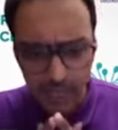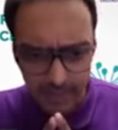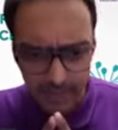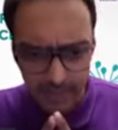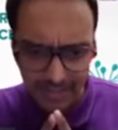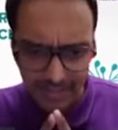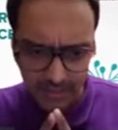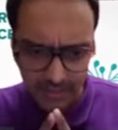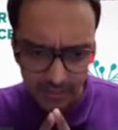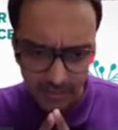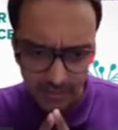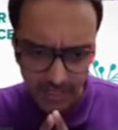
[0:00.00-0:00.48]

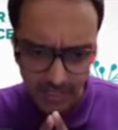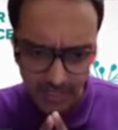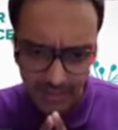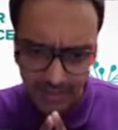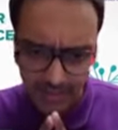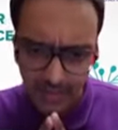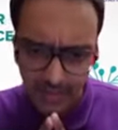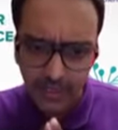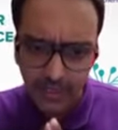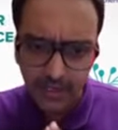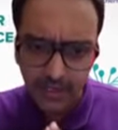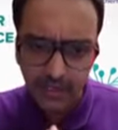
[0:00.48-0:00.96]

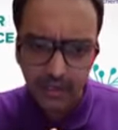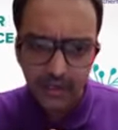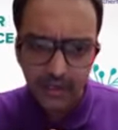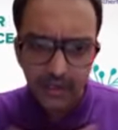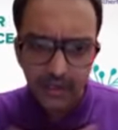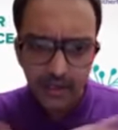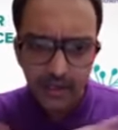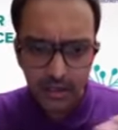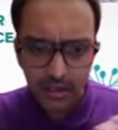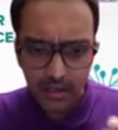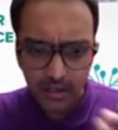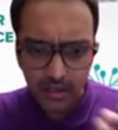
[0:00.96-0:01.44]
text-based
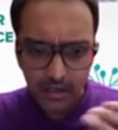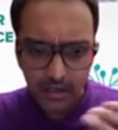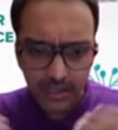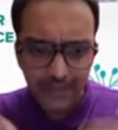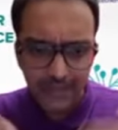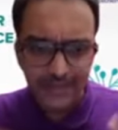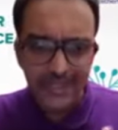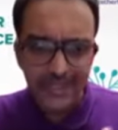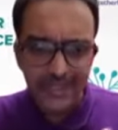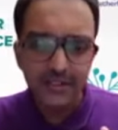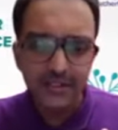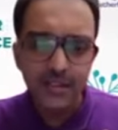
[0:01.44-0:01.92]
uh,
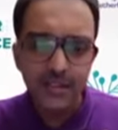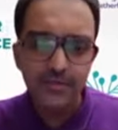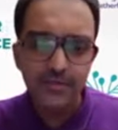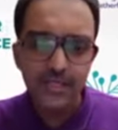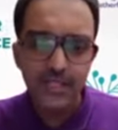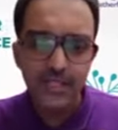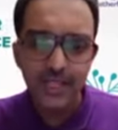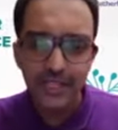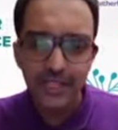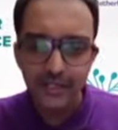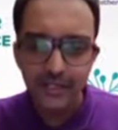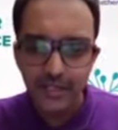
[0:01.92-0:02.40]
and then
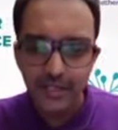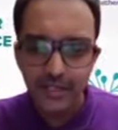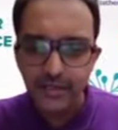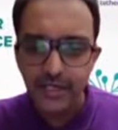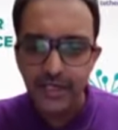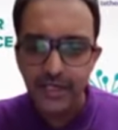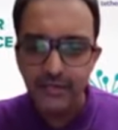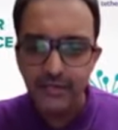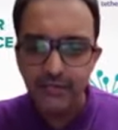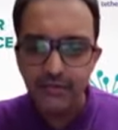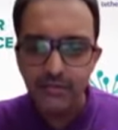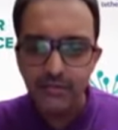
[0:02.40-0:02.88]
comes the agent
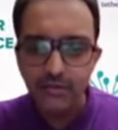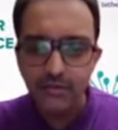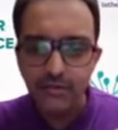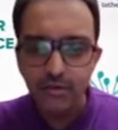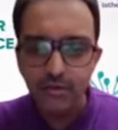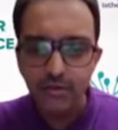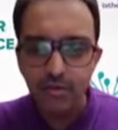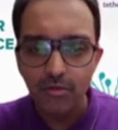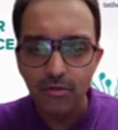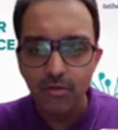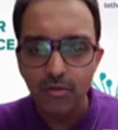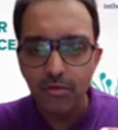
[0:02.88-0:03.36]
side.
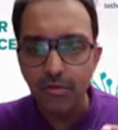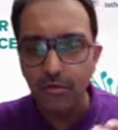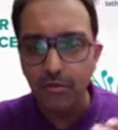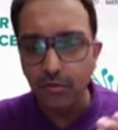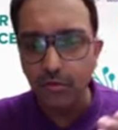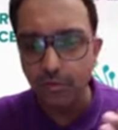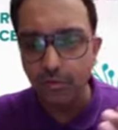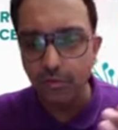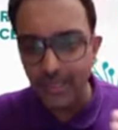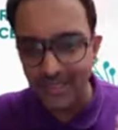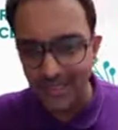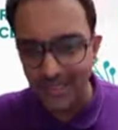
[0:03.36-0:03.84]
So
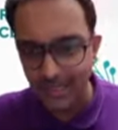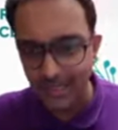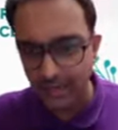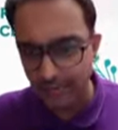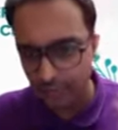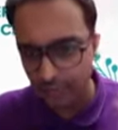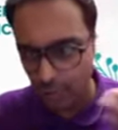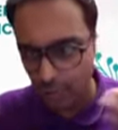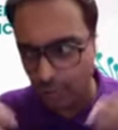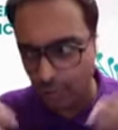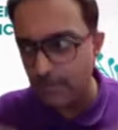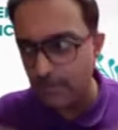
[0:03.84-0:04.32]
you basically
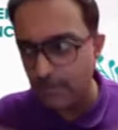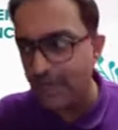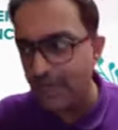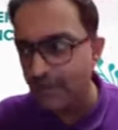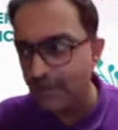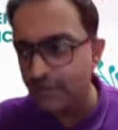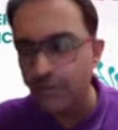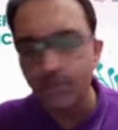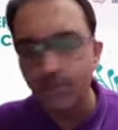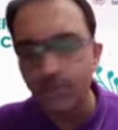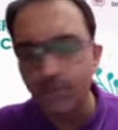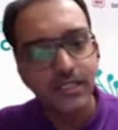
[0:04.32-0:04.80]
fall
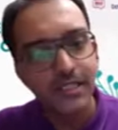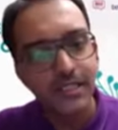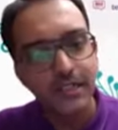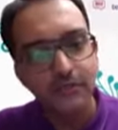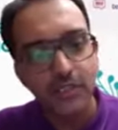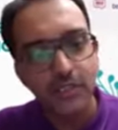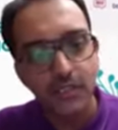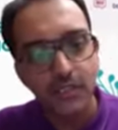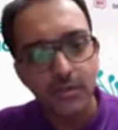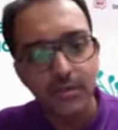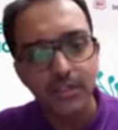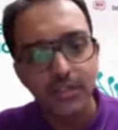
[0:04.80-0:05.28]
back from a
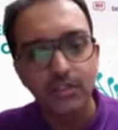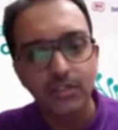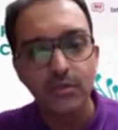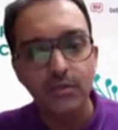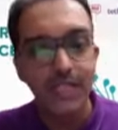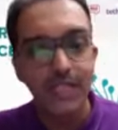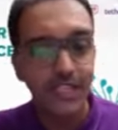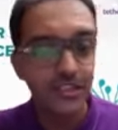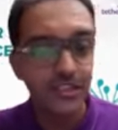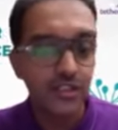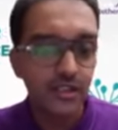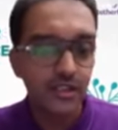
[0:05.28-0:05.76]
self-service to
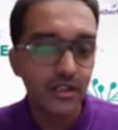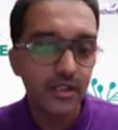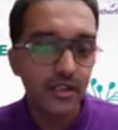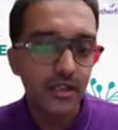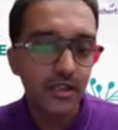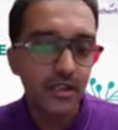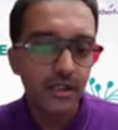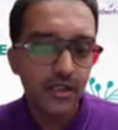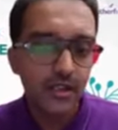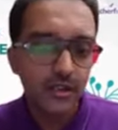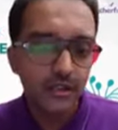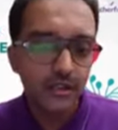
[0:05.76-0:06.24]
an agent.
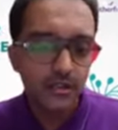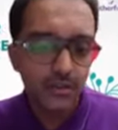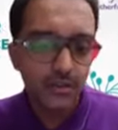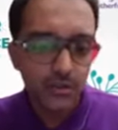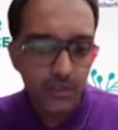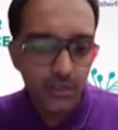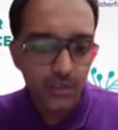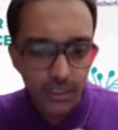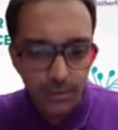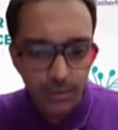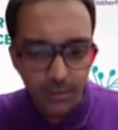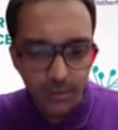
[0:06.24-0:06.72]

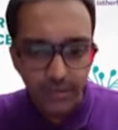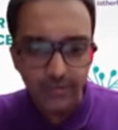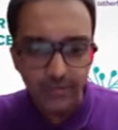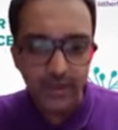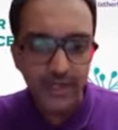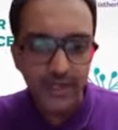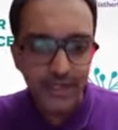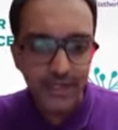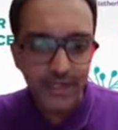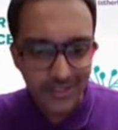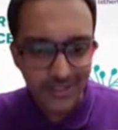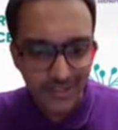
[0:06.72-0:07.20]
So the
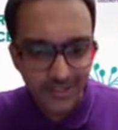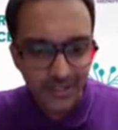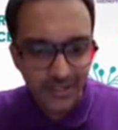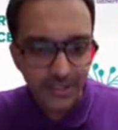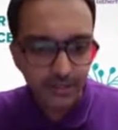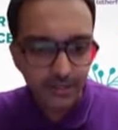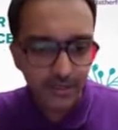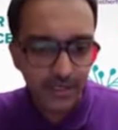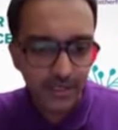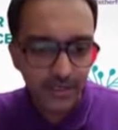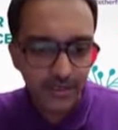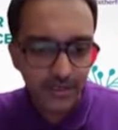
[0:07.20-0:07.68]
unified agent
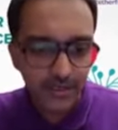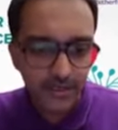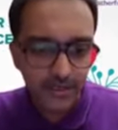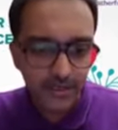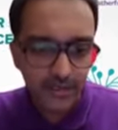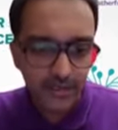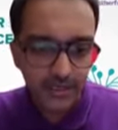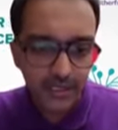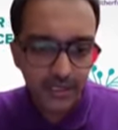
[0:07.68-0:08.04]
experience is